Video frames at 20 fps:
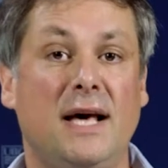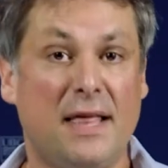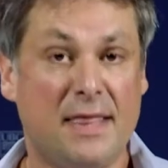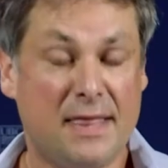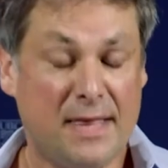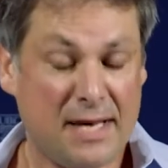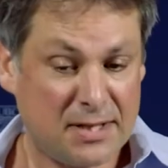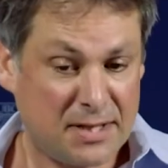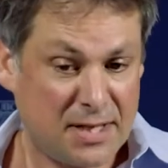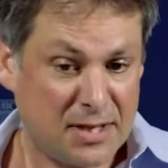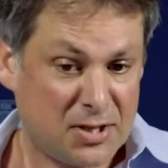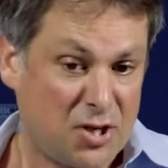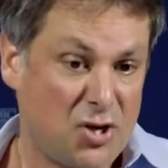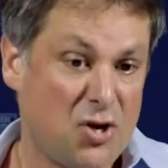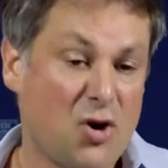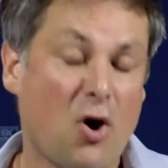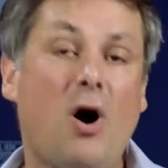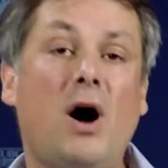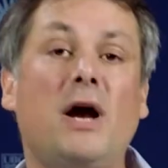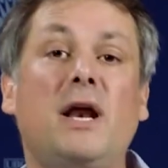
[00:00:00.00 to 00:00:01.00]
this is
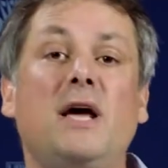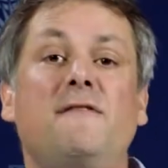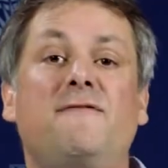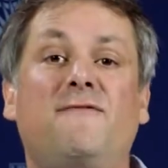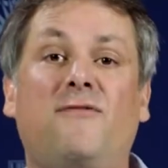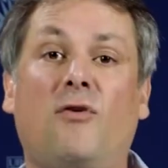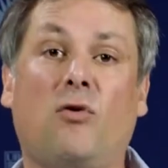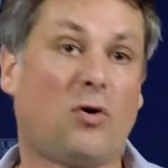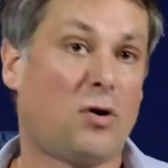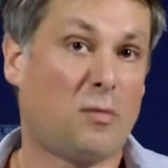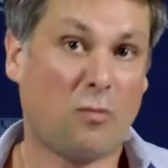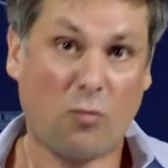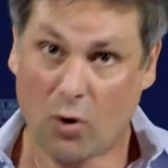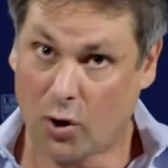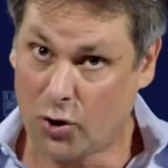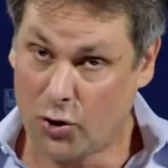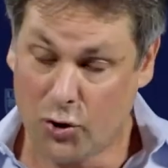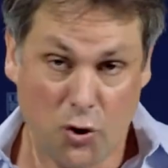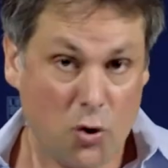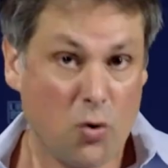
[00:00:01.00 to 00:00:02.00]
not a forum
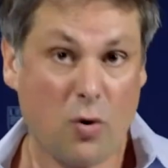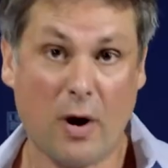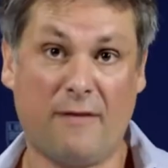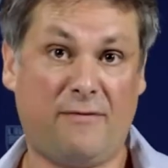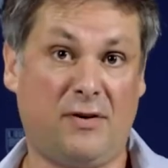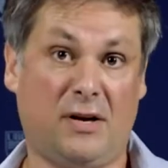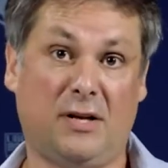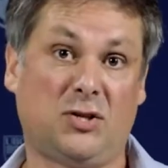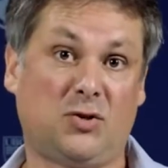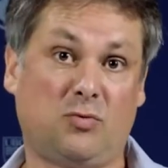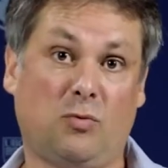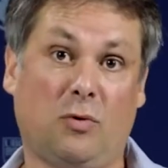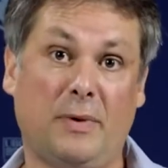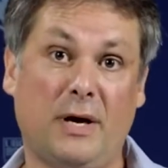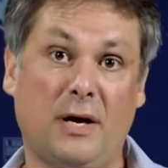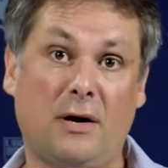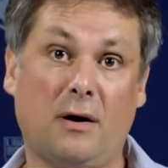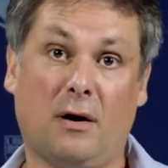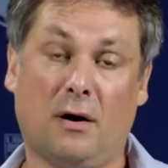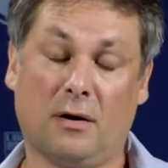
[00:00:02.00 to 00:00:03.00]
where new evidence will
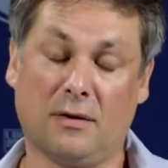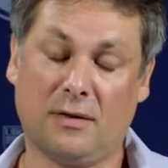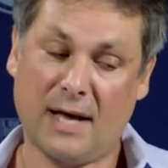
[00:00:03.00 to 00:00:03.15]
be called.